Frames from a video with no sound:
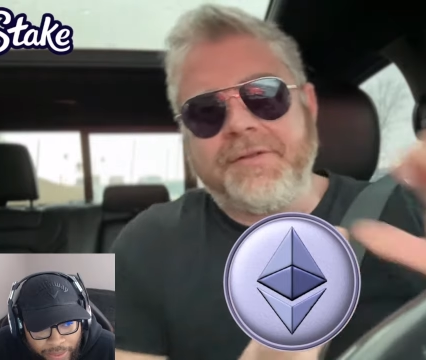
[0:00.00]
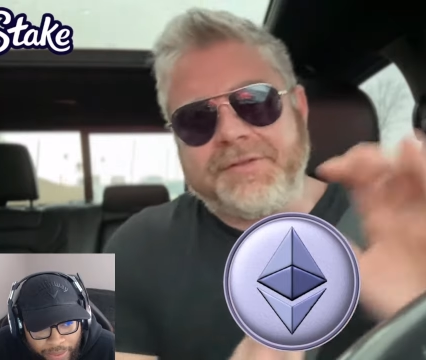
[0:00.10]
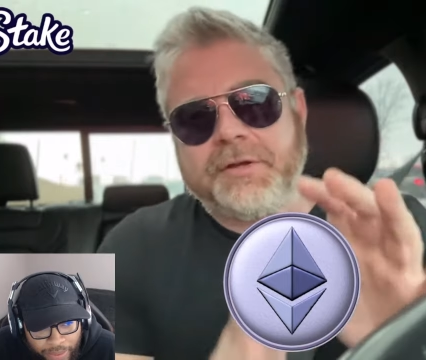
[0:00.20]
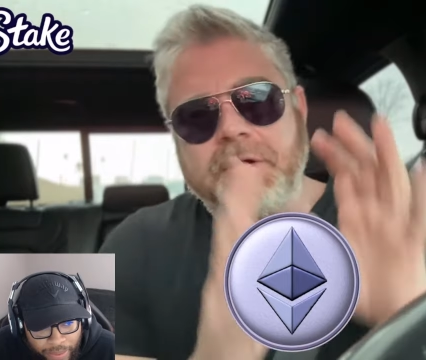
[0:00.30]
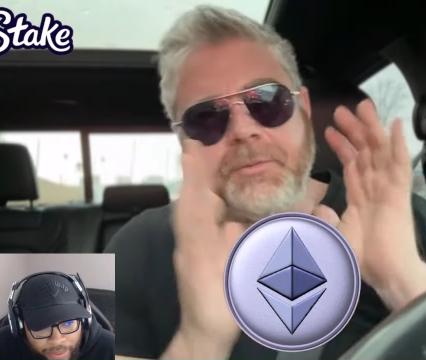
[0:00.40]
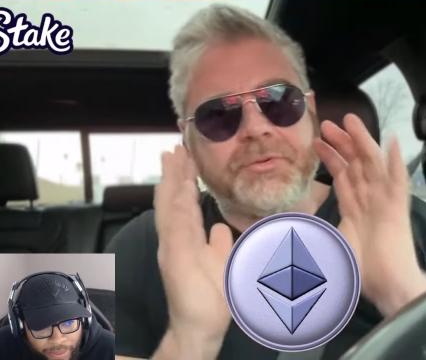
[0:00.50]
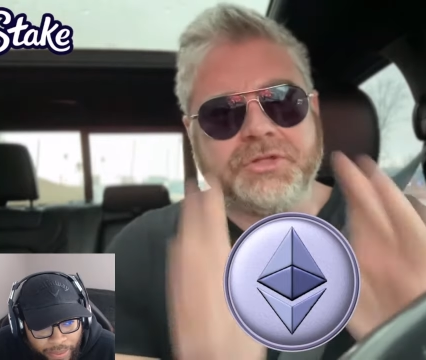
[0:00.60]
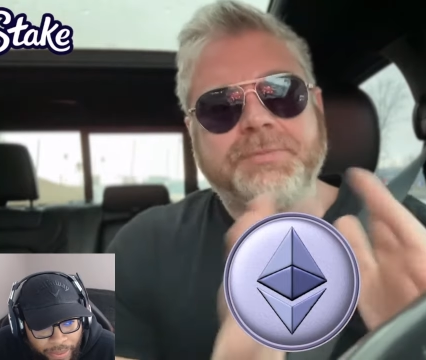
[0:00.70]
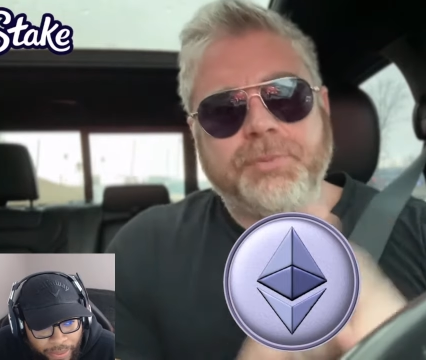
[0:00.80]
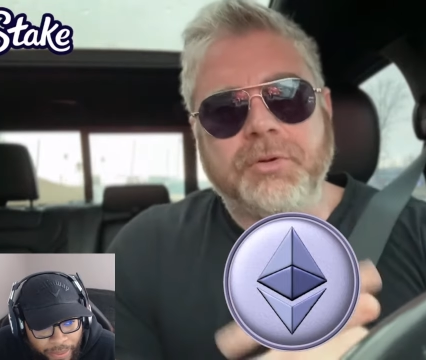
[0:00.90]
Speaker 1: Ethereum was
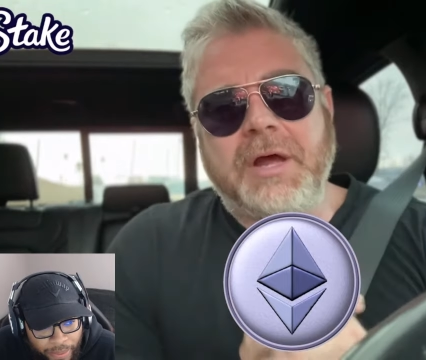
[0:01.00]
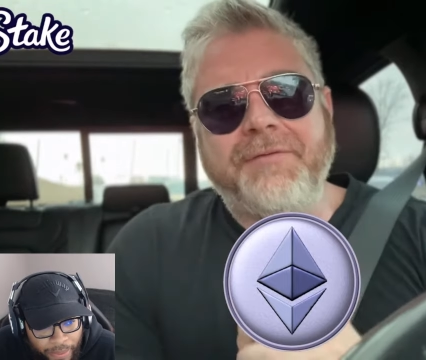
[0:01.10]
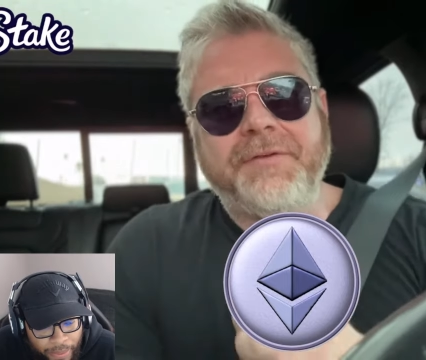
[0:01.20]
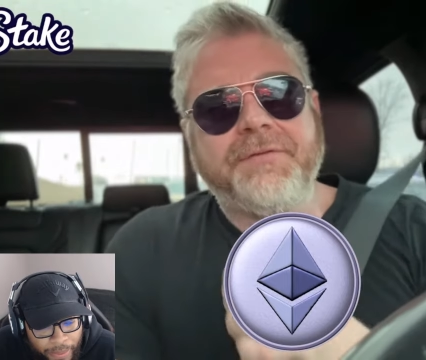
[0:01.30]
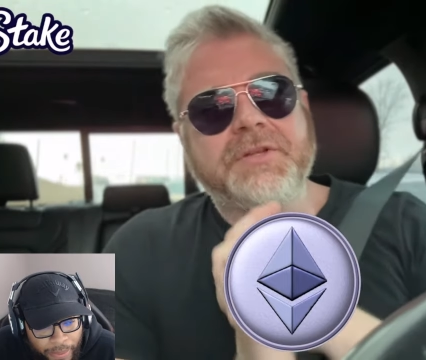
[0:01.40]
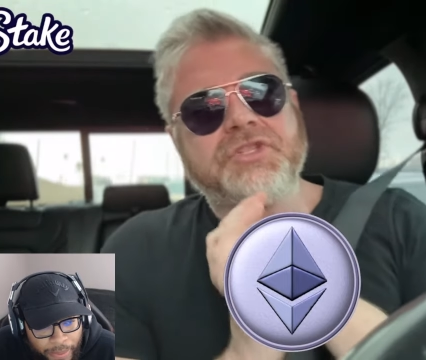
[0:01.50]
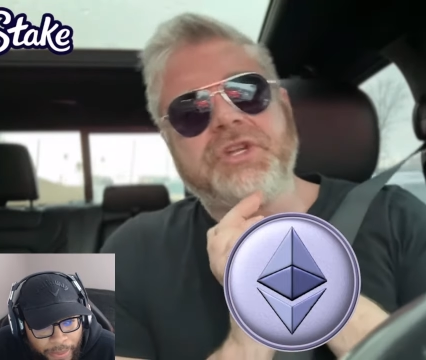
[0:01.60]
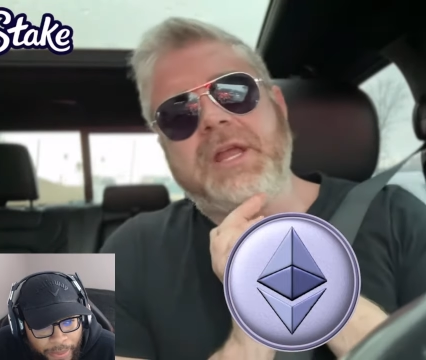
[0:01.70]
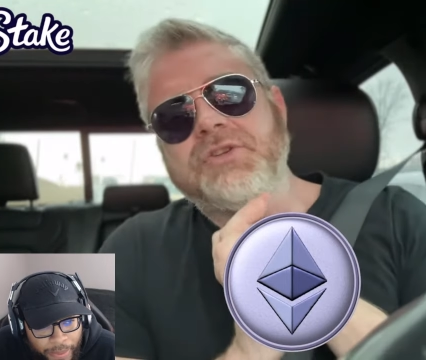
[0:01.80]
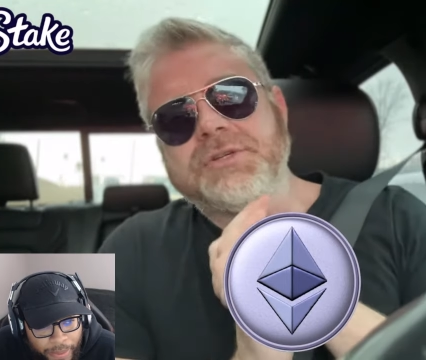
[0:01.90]
just pulled off of
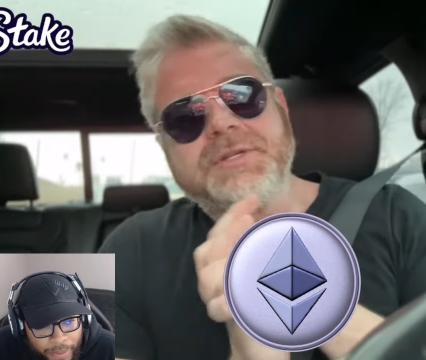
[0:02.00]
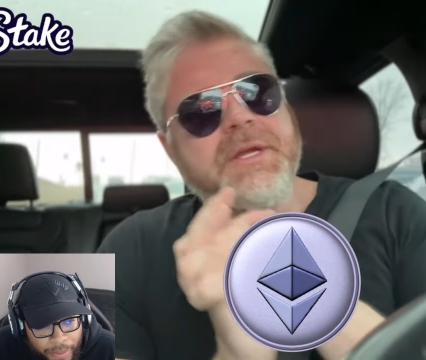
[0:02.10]
exchanges.